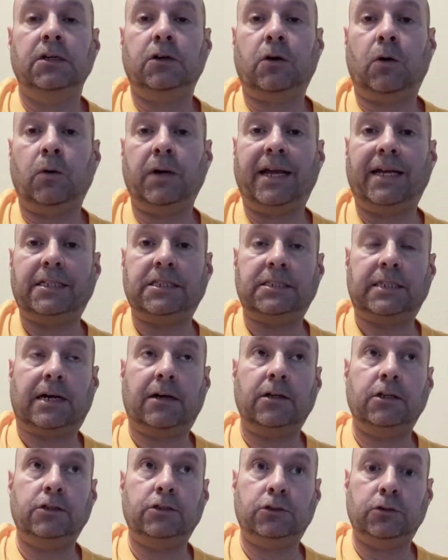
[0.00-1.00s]
Kodak
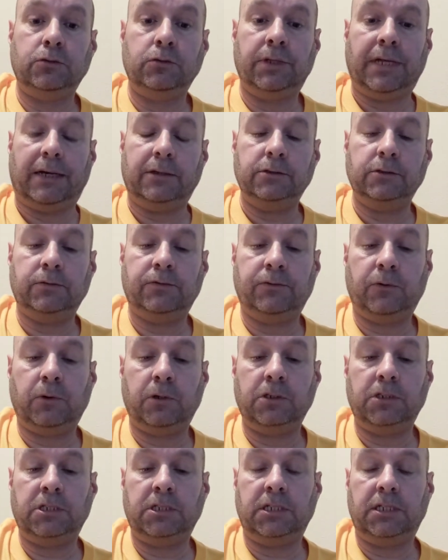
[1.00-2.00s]
started
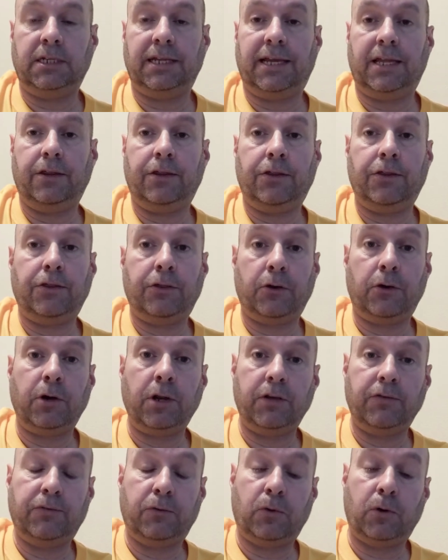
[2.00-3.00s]
2014 at
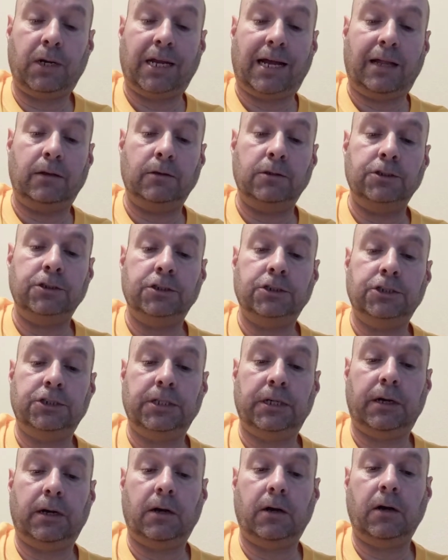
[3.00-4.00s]
$34 a
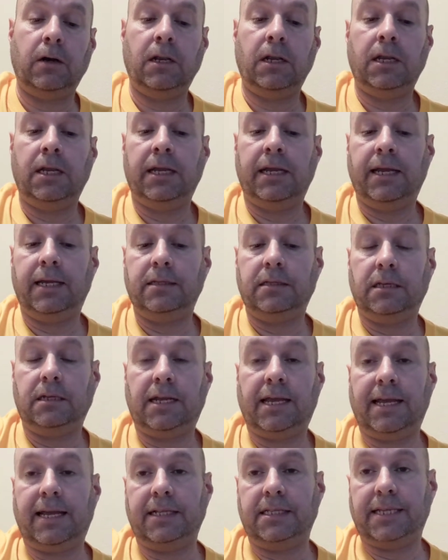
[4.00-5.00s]
share, and
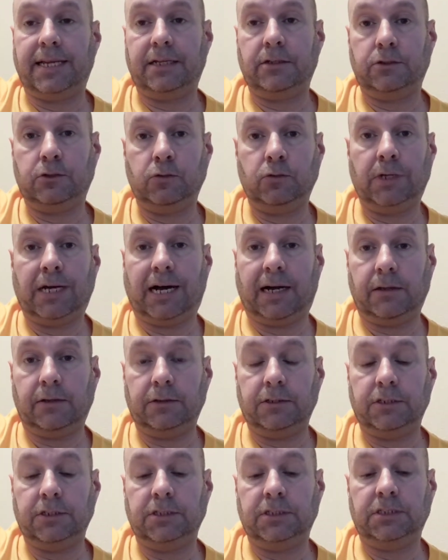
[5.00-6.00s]
today it's at
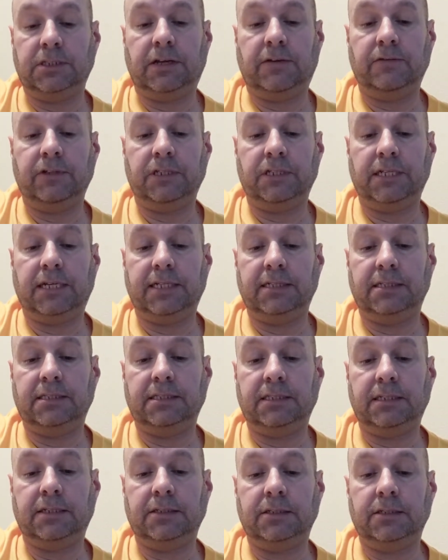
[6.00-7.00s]

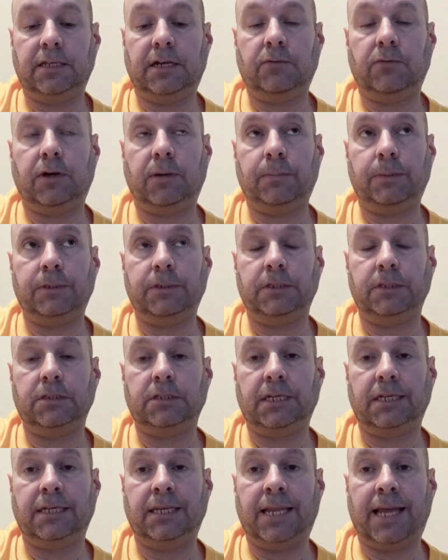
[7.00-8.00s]
$2.78. That
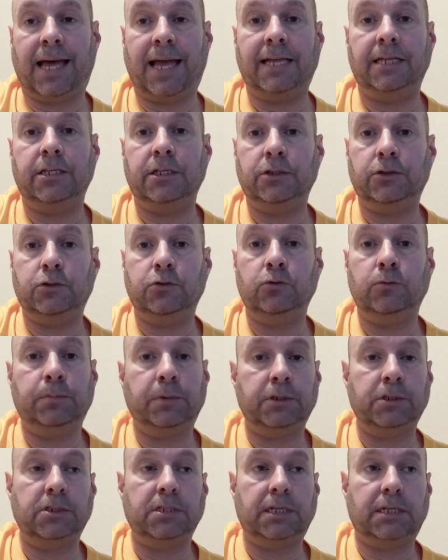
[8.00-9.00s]
represents a
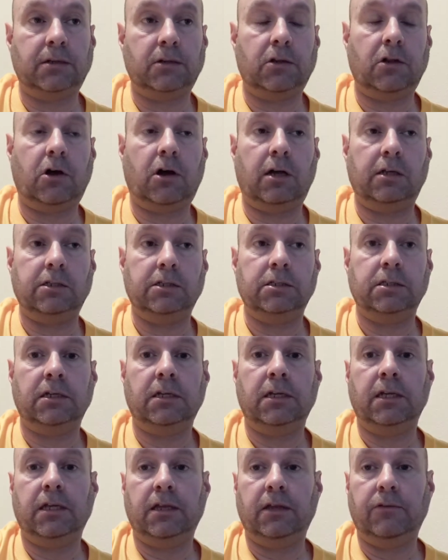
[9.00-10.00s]
92% loss
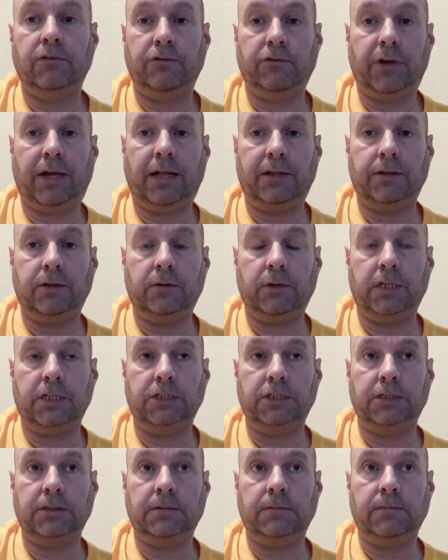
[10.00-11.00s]
in
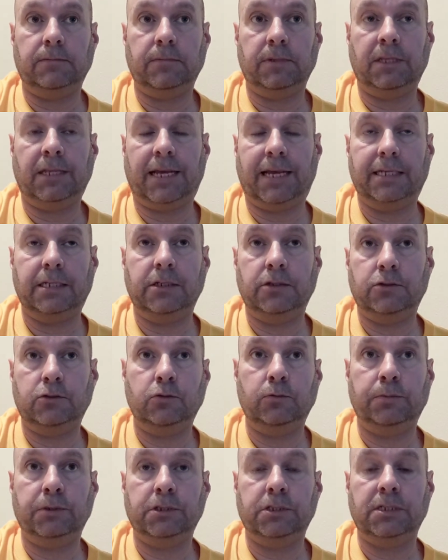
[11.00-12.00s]
valuation.
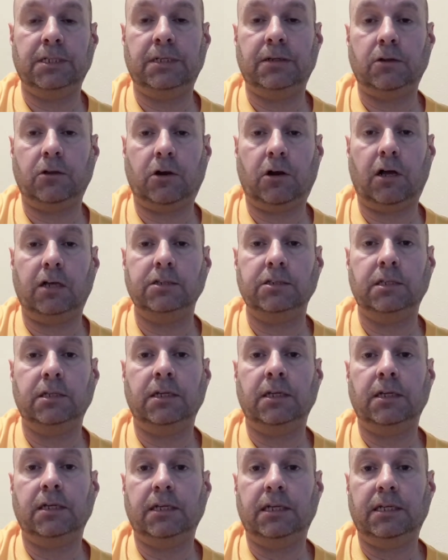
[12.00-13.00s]
92% loss
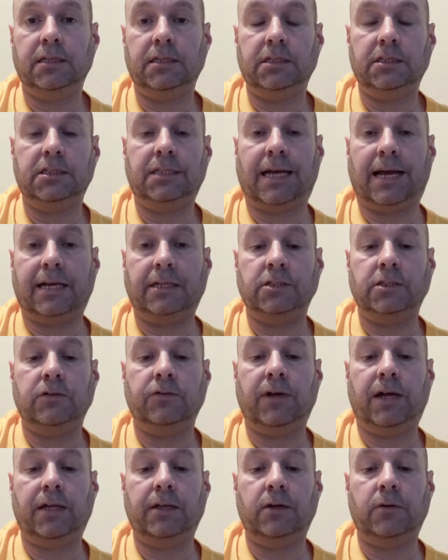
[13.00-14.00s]
in the stock's
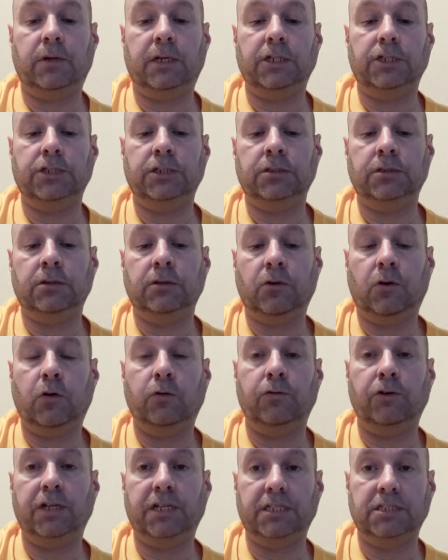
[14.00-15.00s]
evaluation
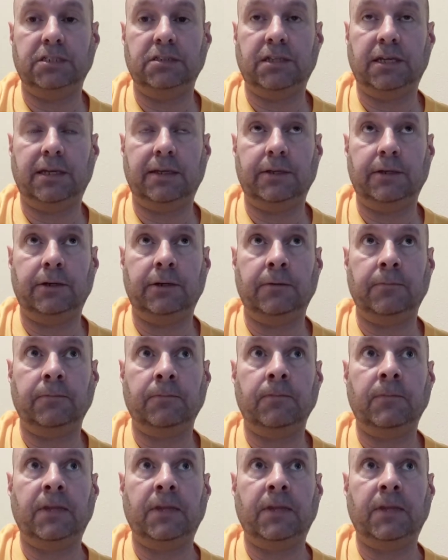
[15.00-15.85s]
over his tenure.